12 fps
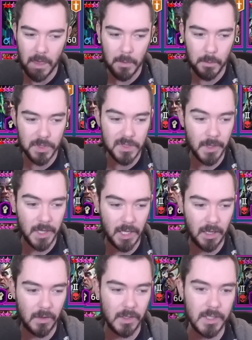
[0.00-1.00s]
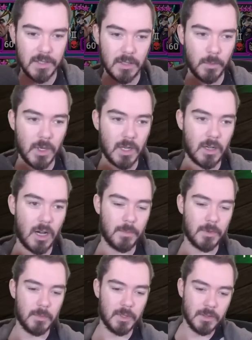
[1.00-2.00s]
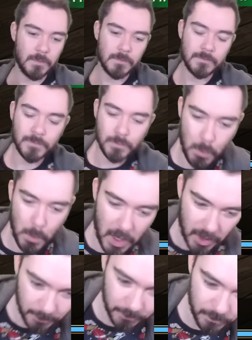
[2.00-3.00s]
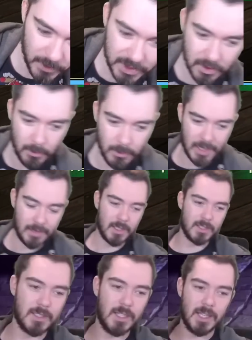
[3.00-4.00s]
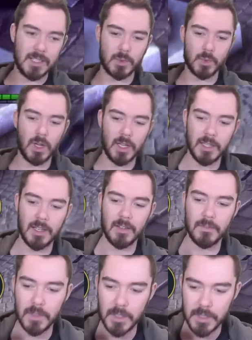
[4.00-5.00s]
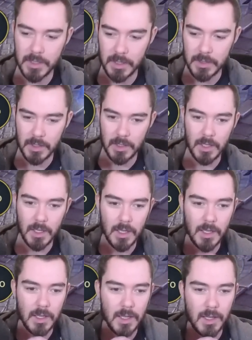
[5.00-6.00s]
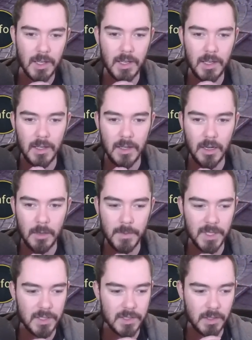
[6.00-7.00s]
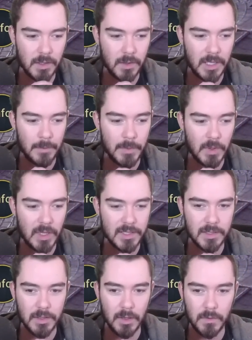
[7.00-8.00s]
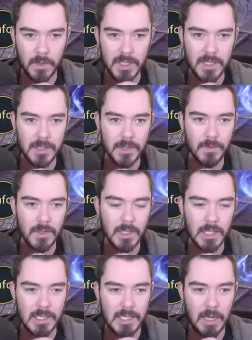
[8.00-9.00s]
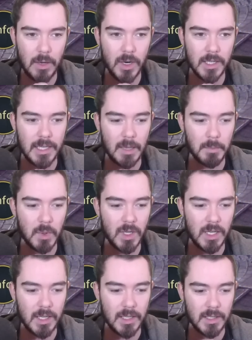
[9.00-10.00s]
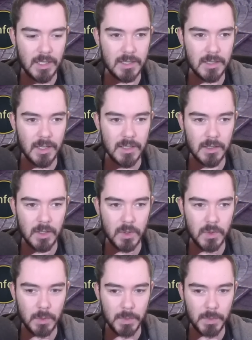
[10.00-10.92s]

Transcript: Presuming the gear is somewhat comparable. Um, let's come in. Let's this. Ronda versus uh, Arbiter. So Genbo gets to go 1st see how hard Genbo can hit these guys at no sort of